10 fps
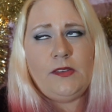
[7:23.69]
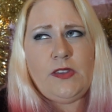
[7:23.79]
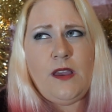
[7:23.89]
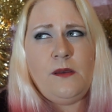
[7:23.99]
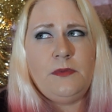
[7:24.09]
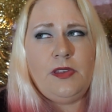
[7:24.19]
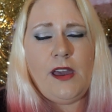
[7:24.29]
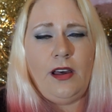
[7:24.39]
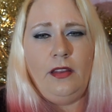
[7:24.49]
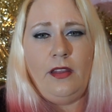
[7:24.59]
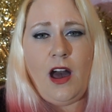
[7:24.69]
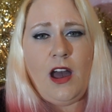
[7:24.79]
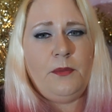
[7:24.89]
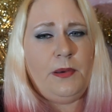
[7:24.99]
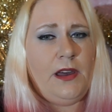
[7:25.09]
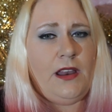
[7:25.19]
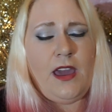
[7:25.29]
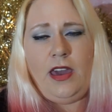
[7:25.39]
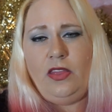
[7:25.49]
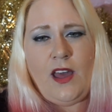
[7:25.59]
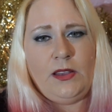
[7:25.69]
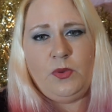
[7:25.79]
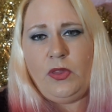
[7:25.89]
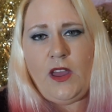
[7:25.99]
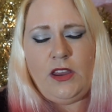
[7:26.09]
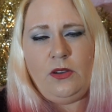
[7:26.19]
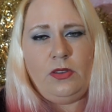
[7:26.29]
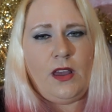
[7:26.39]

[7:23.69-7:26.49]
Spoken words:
Seems like a lot, but hey, that's what they do.